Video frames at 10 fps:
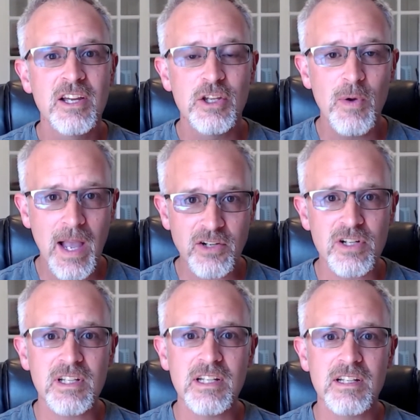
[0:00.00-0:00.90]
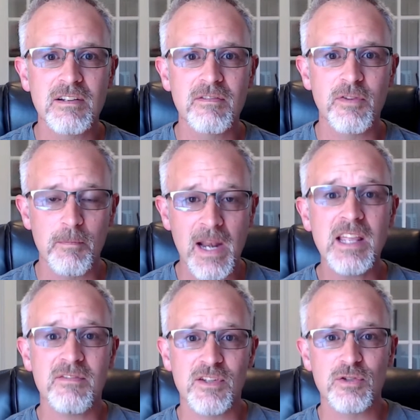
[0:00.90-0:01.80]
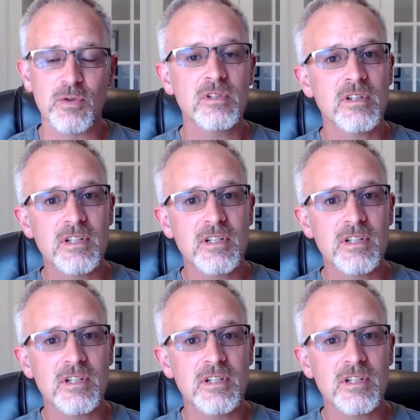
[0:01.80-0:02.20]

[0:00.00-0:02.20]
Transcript: you actually, for many of the students,